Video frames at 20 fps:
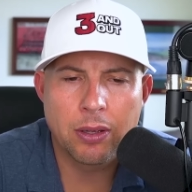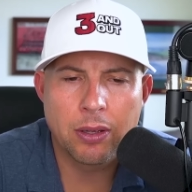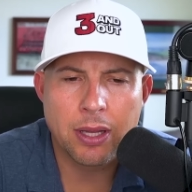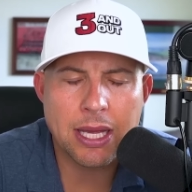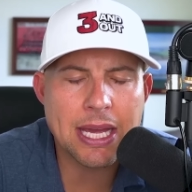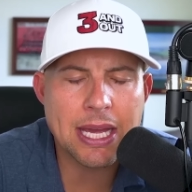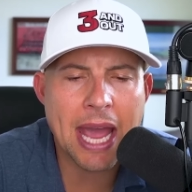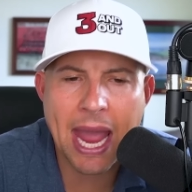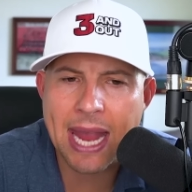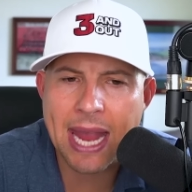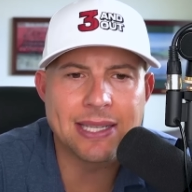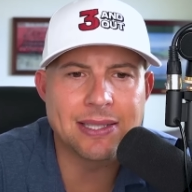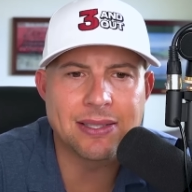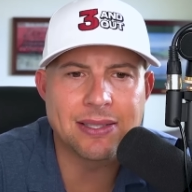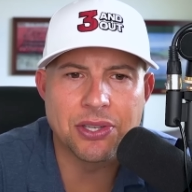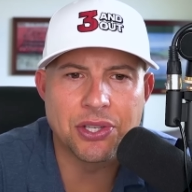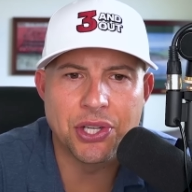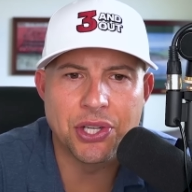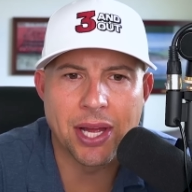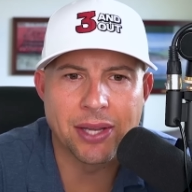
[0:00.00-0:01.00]
He hates
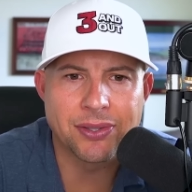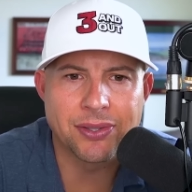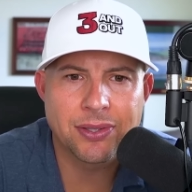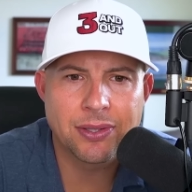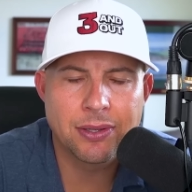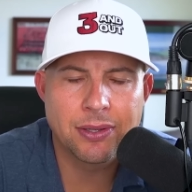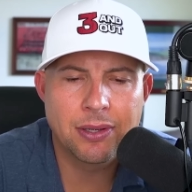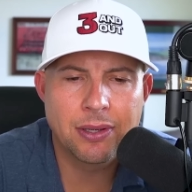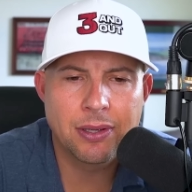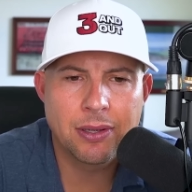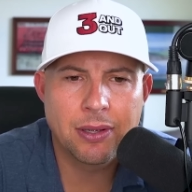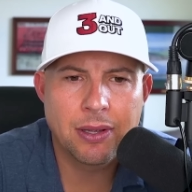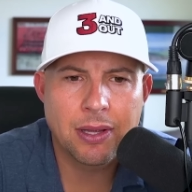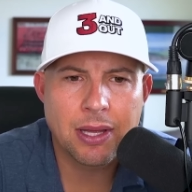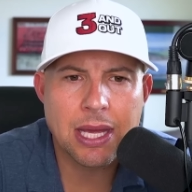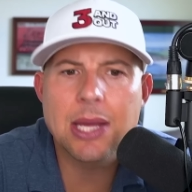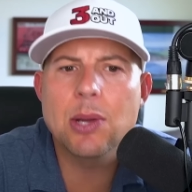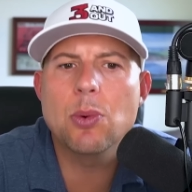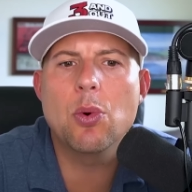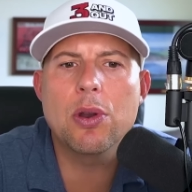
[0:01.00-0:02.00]
the Jets.
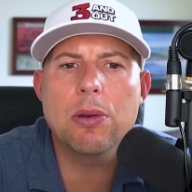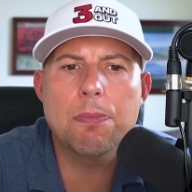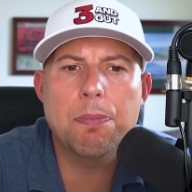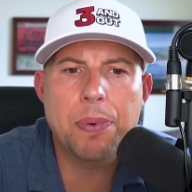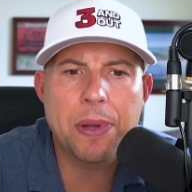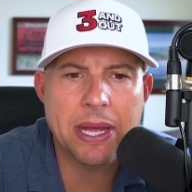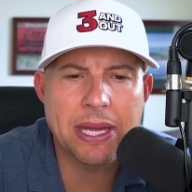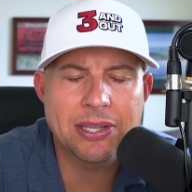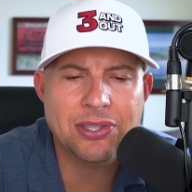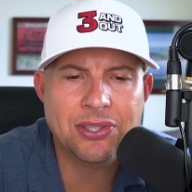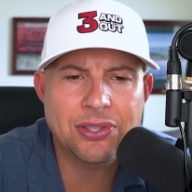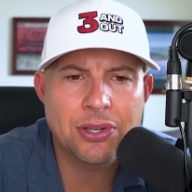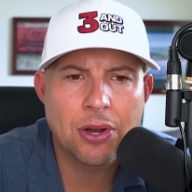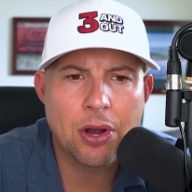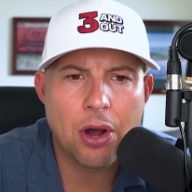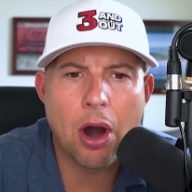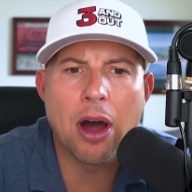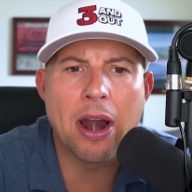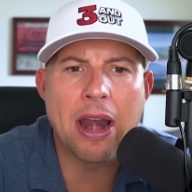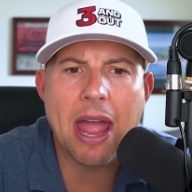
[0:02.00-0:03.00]
He wouldn't piss
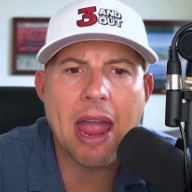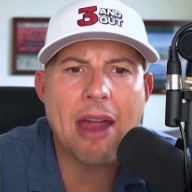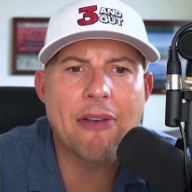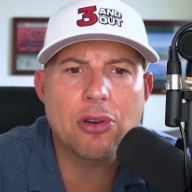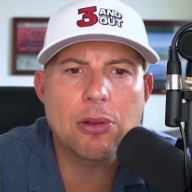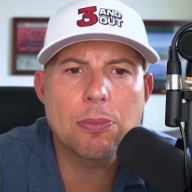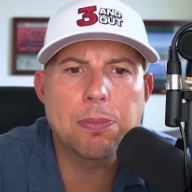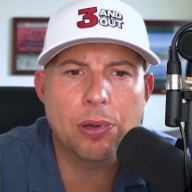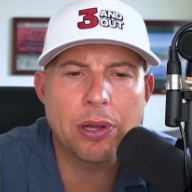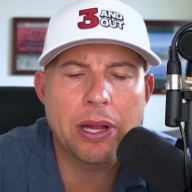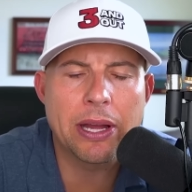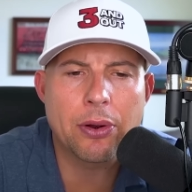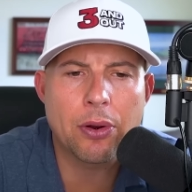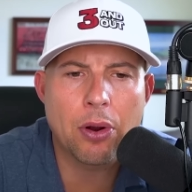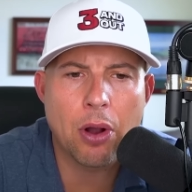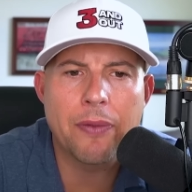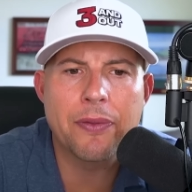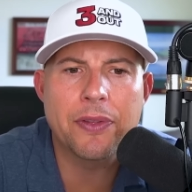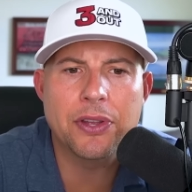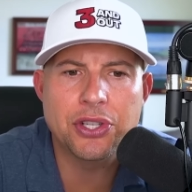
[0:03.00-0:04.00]
on every player
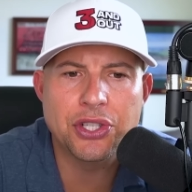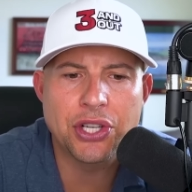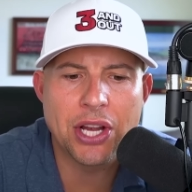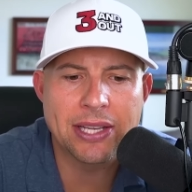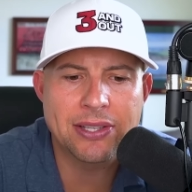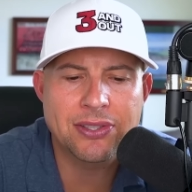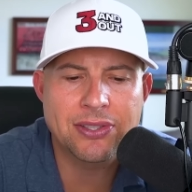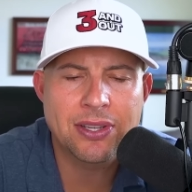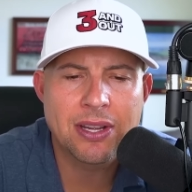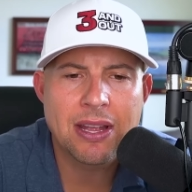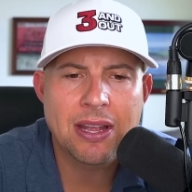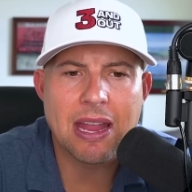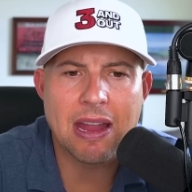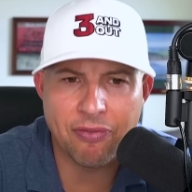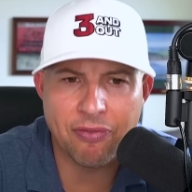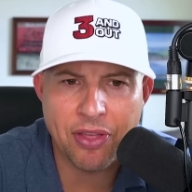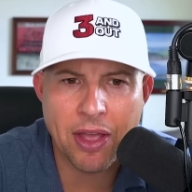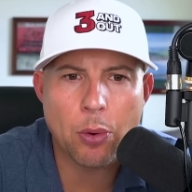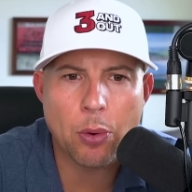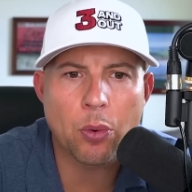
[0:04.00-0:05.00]
on the Jets
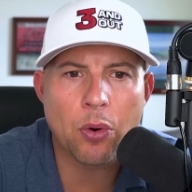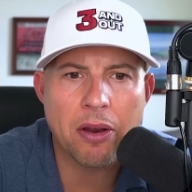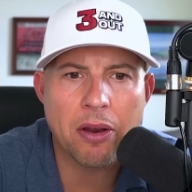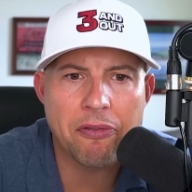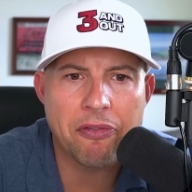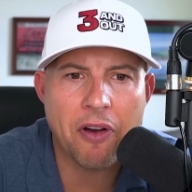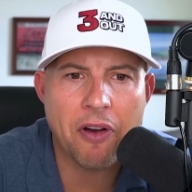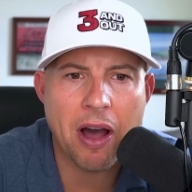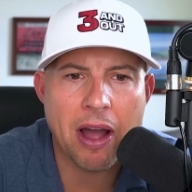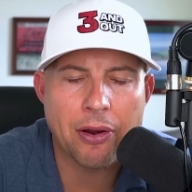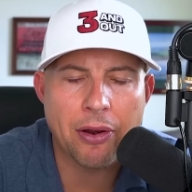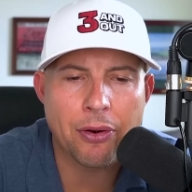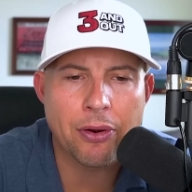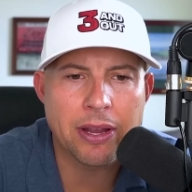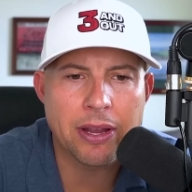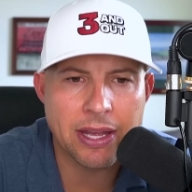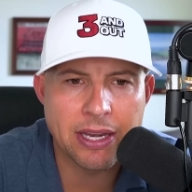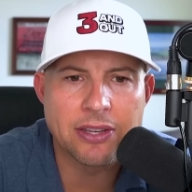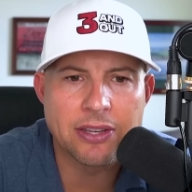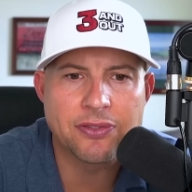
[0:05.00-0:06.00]
if they were on fire
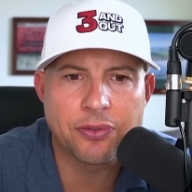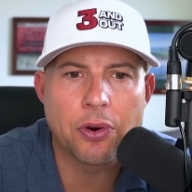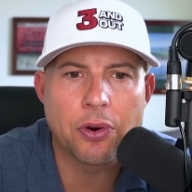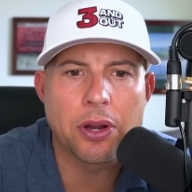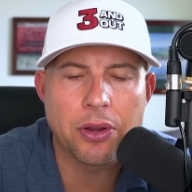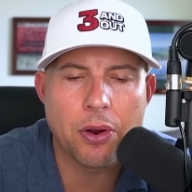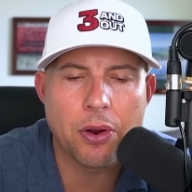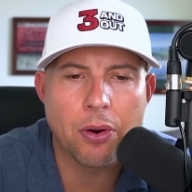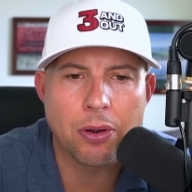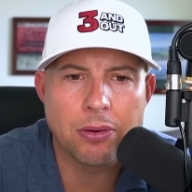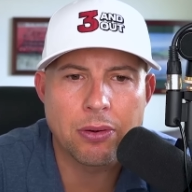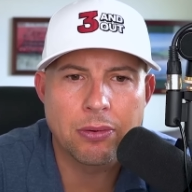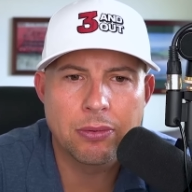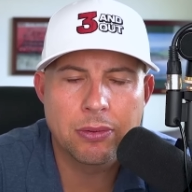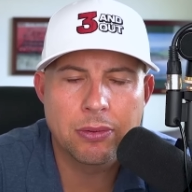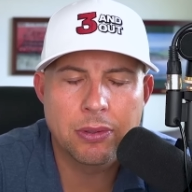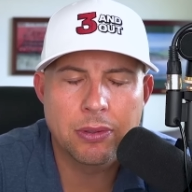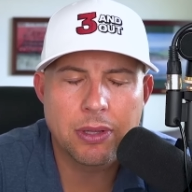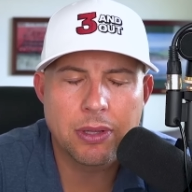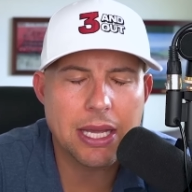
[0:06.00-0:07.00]
in his front yard.
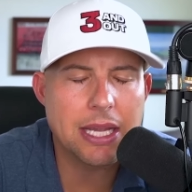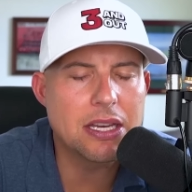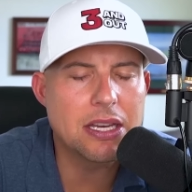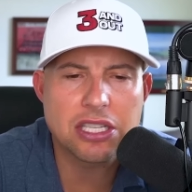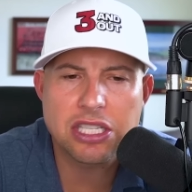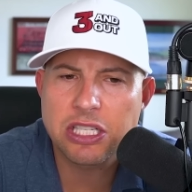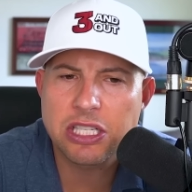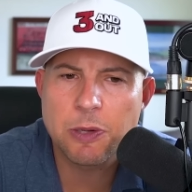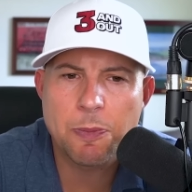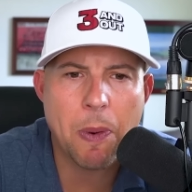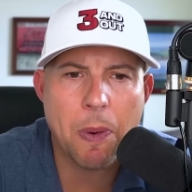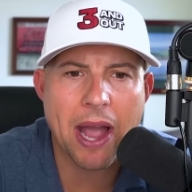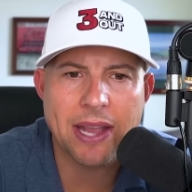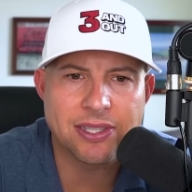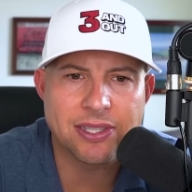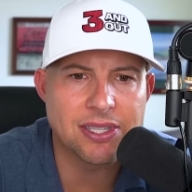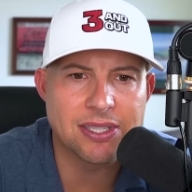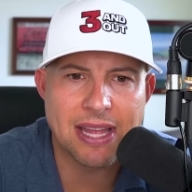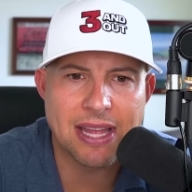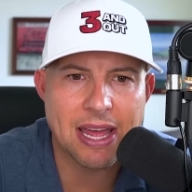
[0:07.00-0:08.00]
He
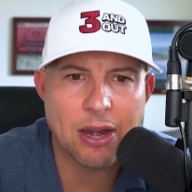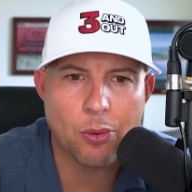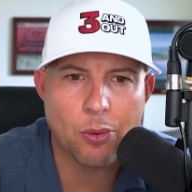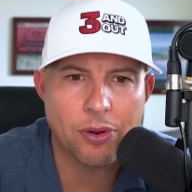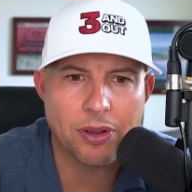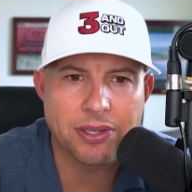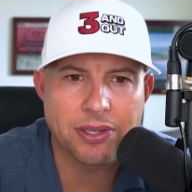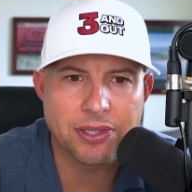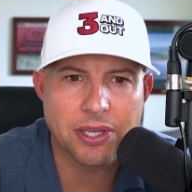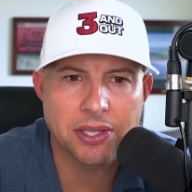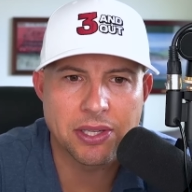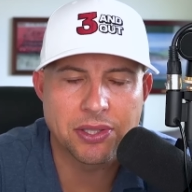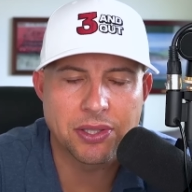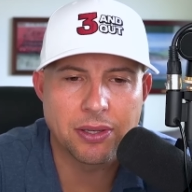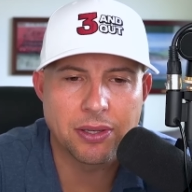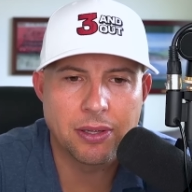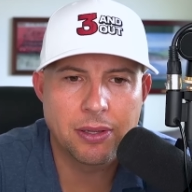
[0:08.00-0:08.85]
despises that organization.